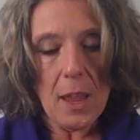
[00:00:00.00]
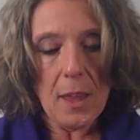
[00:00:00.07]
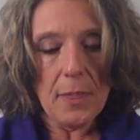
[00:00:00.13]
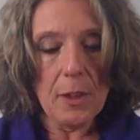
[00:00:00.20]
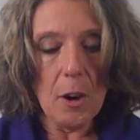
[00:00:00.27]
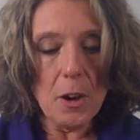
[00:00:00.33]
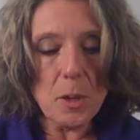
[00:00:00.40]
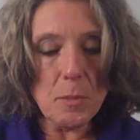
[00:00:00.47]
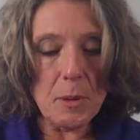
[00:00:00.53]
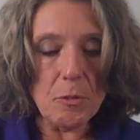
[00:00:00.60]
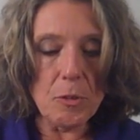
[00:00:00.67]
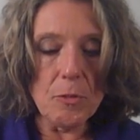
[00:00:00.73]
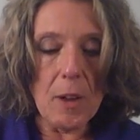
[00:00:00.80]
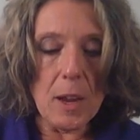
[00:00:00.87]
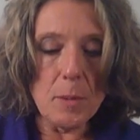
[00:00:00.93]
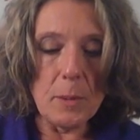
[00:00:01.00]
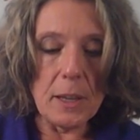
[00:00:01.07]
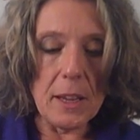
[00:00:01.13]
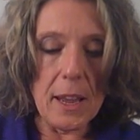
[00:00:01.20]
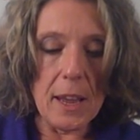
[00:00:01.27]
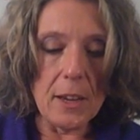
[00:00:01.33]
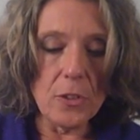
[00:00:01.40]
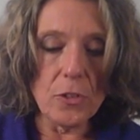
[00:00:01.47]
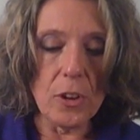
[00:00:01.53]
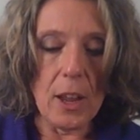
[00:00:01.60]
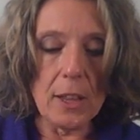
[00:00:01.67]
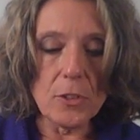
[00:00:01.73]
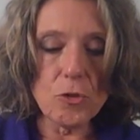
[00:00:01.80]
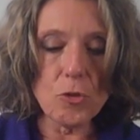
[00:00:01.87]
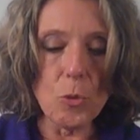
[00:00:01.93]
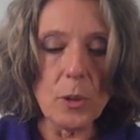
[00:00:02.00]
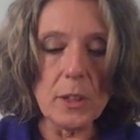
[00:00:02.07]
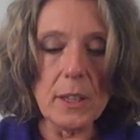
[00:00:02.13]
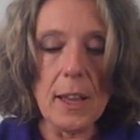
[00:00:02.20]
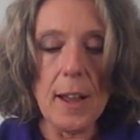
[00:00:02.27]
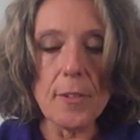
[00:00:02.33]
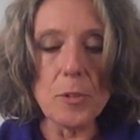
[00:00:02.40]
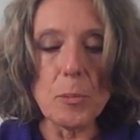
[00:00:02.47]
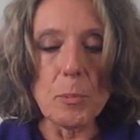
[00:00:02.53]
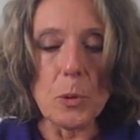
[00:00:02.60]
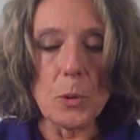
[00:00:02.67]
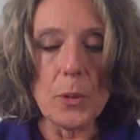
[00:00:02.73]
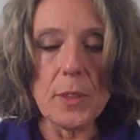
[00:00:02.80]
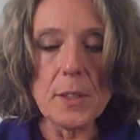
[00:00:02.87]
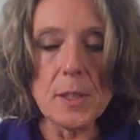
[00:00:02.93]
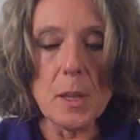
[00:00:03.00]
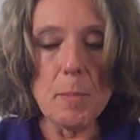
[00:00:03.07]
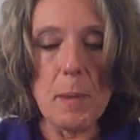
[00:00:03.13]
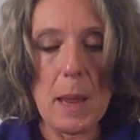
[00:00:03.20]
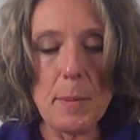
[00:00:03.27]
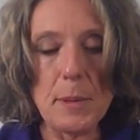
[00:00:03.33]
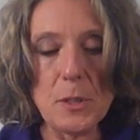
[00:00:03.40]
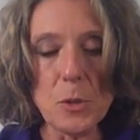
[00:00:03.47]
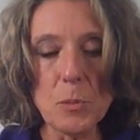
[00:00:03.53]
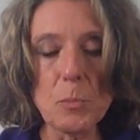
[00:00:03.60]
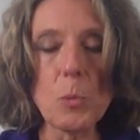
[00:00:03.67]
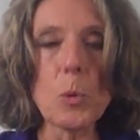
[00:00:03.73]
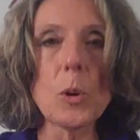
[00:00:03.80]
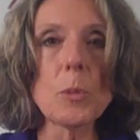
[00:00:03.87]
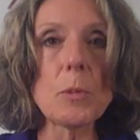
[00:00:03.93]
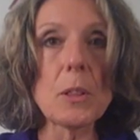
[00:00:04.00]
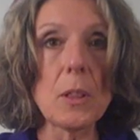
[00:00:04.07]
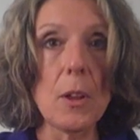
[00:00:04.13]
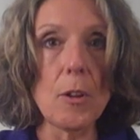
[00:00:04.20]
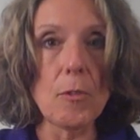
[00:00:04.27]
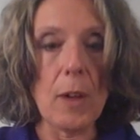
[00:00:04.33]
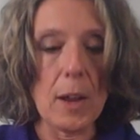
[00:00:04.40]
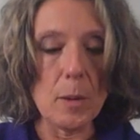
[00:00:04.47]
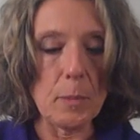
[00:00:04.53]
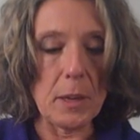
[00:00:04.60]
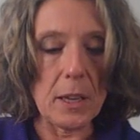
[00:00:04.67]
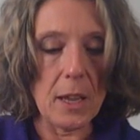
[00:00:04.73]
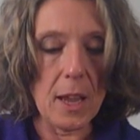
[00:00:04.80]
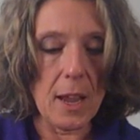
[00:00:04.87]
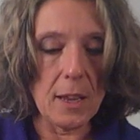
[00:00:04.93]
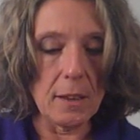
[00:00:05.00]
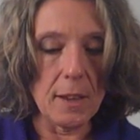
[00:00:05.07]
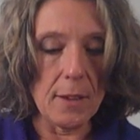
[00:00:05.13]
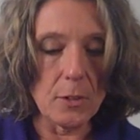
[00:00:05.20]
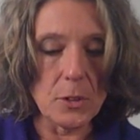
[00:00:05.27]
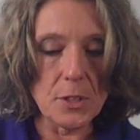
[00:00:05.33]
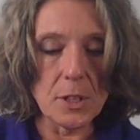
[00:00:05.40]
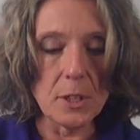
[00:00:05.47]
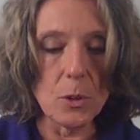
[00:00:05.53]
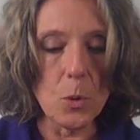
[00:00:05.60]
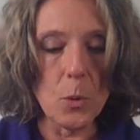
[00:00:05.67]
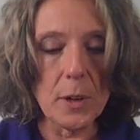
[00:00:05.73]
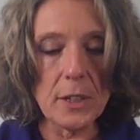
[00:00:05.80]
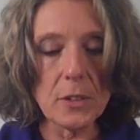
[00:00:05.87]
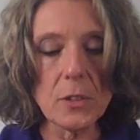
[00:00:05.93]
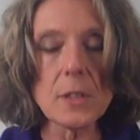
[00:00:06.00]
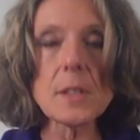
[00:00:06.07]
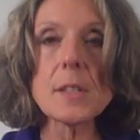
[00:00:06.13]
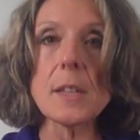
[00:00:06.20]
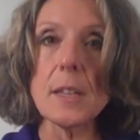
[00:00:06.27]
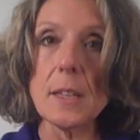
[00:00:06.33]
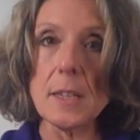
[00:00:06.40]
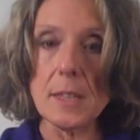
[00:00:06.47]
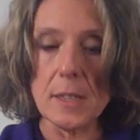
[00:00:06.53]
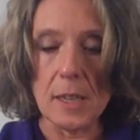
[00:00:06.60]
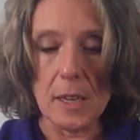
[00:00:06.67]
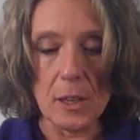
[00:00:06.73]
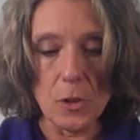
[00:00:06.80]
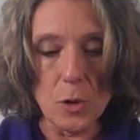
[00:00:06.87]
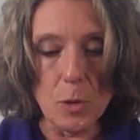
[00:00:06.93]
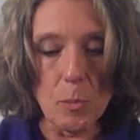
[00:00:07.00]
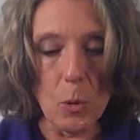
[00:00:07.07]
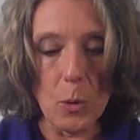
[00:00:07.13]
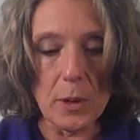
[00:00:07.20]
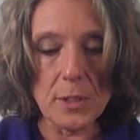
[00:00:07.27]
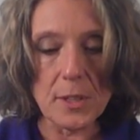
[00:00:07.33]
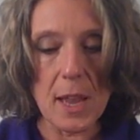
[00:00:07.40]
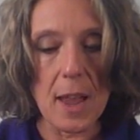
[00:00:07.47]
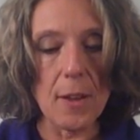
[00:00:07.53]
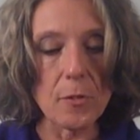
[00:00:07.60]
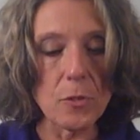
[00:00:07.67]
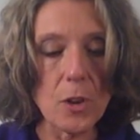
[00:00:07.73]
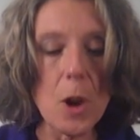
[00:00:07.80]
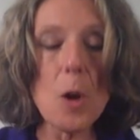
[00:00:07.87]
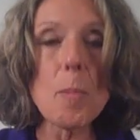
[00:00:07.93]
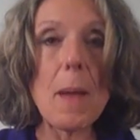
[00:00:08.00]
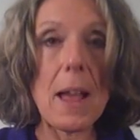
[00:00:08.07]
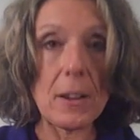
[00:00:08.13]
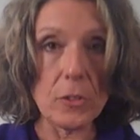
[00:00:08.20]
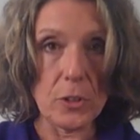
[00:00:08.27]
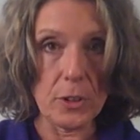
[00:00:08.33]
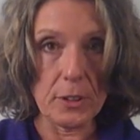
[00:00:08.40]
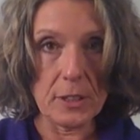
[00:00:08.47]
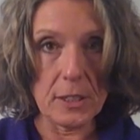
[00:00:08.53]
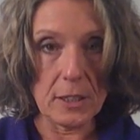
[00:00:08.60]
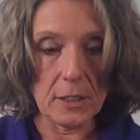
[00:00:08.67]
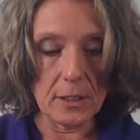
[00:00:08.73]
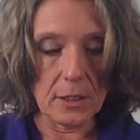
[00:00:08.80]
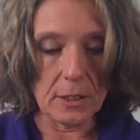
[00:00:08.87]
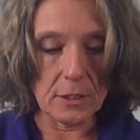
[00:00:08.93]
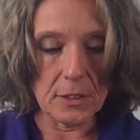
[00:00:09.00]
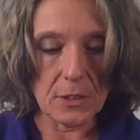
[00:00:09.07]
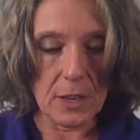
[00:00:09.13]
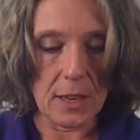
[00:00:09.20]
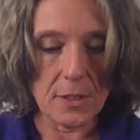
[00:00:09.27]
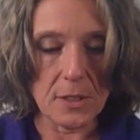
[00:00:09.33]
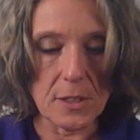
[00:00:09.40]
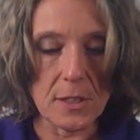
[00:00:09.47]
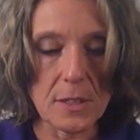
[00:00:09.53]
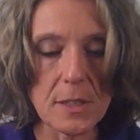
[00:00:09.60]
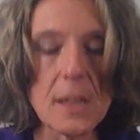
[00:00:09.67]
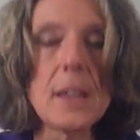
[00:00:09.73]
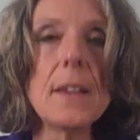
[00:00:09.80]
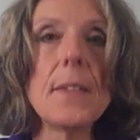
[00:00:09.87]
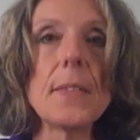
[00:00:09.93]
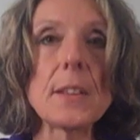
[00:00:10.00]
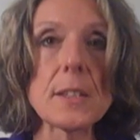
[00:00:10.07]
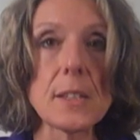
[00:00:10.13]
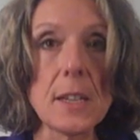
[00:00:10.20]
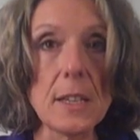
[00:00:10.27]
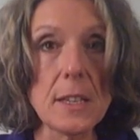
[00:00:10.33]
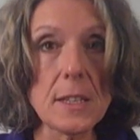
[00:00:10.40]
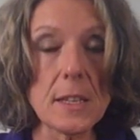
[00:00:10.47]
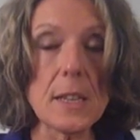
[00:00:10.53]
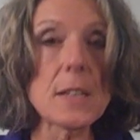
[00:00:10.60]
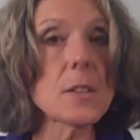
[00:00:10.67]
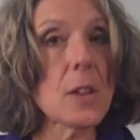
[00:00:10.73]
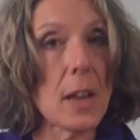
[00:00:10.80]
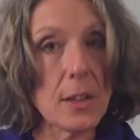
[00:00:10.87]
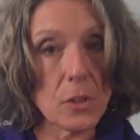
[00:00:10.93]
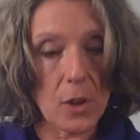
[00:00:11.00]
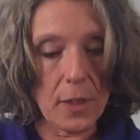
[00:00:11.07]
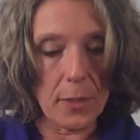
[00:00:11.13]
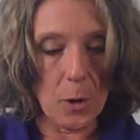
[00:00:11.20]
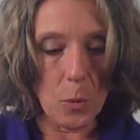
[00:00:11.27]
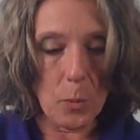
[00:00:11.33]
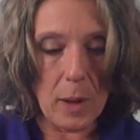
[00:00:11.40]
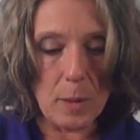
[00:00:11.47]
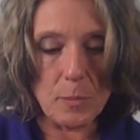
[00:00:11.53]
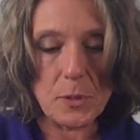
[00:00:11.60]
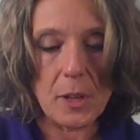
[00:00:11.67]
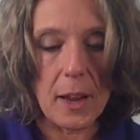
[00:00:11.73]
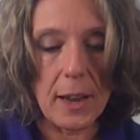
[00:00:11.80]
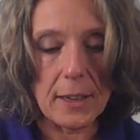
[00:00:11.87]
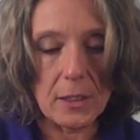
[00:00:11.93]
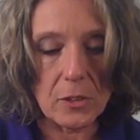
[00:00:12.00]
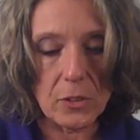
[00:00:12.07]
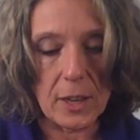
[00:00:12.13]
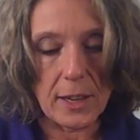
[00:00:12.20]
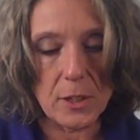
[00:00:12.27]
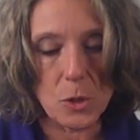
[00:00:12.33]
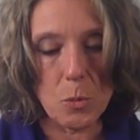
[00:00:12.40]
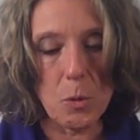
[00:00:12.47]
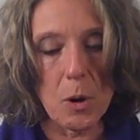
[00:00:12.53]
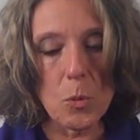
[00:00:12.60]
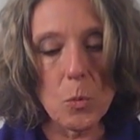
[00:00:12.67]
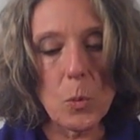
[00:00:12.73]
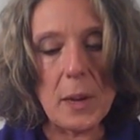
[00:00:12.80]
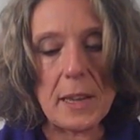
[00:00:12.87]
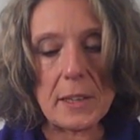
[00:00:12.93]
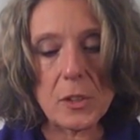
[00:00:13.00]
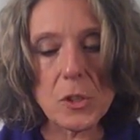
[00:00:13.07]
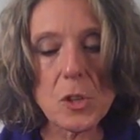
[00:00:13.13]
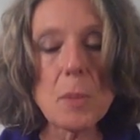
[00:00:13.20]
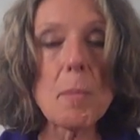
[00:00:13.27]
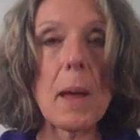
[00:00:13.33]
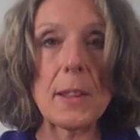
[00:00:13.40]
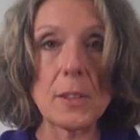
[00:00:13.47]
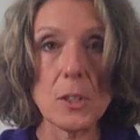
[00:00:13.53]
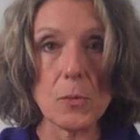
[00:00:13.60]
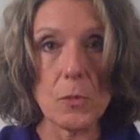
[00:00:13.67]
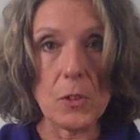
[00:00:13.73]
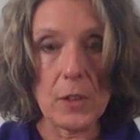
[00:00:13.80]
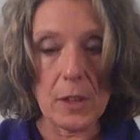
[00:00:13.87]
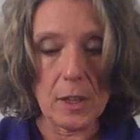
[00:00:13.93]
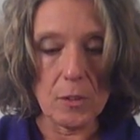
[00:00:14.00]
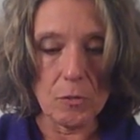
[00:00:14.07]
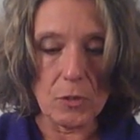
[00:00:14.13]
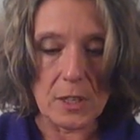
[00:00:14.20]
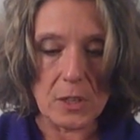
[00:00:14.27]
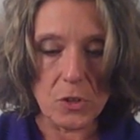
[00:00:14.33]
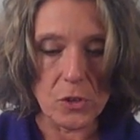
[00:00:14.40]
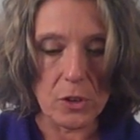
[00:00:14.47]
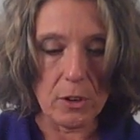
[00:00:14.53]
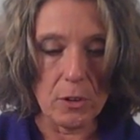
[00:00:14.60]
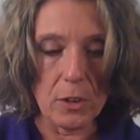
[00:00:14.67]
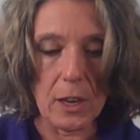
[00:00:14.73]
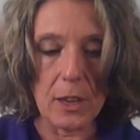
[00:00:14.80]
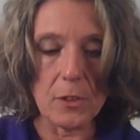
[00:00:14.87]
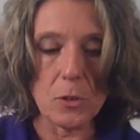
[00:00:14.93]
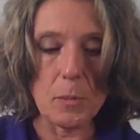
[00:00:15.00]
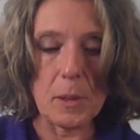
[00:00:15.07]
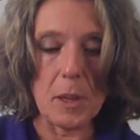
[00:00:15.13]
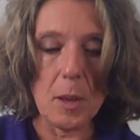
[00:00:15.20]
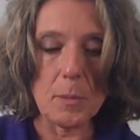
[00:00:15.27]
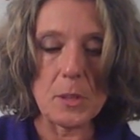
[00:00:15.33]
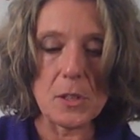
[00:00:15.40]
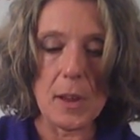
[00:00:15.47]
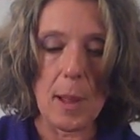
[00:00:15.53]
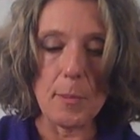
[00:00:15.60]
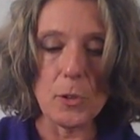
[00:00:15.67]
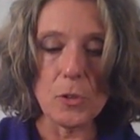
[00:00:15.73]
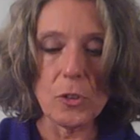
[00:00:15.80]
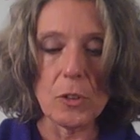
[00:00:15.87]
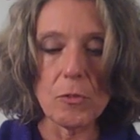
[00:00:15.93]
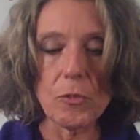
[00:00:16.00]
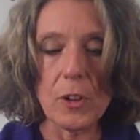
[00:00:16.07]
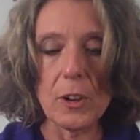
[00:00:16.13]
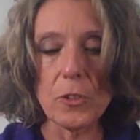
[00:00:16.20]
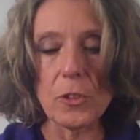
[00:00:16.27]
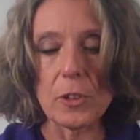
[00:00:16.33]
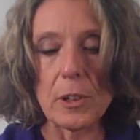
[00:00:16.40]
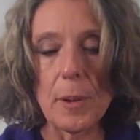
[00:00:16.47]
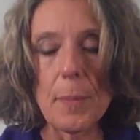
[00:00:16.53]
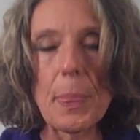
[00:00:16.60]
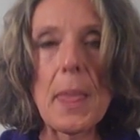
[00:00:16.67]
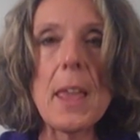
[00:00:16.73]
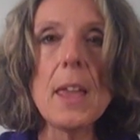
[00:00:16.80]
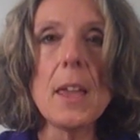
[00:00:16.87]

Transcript: The argument for vitamin K shots shortly after birth is that babies are born with low vitamin K levels, and according to the CDC, newborns have no bacteria in their intestines. The CDC states on their website it takes, quote, weeks to months for the infant's sterile gut to become established and functional.